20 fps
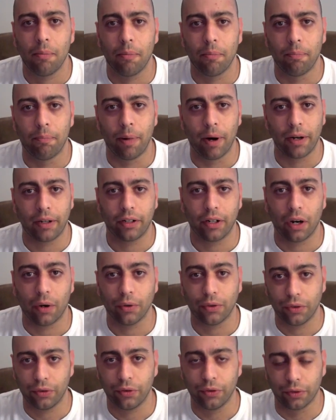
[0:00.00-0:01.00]
But,
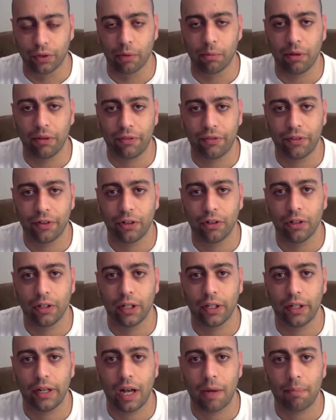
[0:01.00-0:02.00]
it's going to be
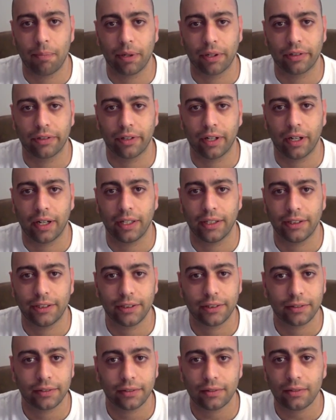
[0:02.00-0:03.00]
full netbook
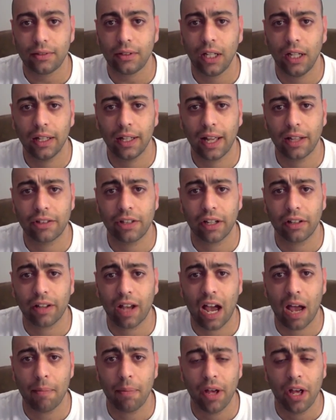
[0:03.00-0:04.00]
size. Allows you to
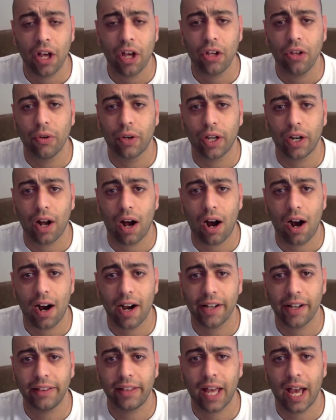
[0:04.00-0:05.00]
type. You can
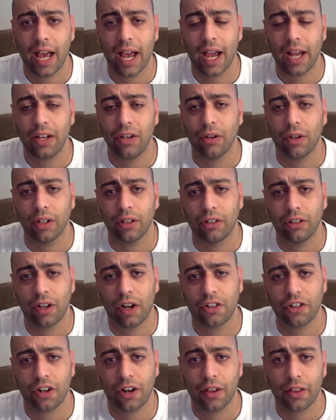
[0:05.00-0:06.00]
hide that. You can
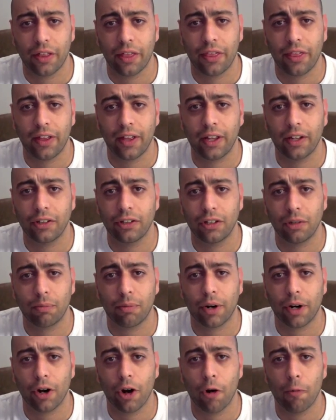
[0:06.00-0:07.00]
touch on other things to
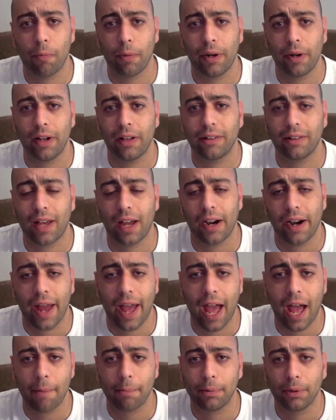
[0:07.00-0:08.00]
bring open. It's got an
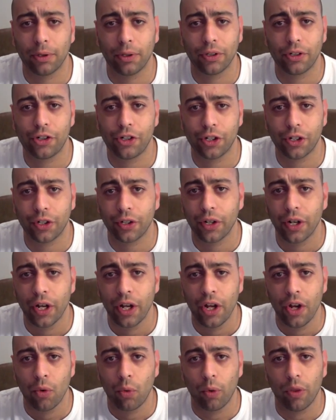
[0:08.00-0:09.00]
app launcher
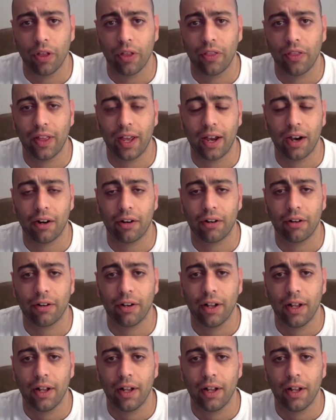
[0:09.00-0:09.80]
within there.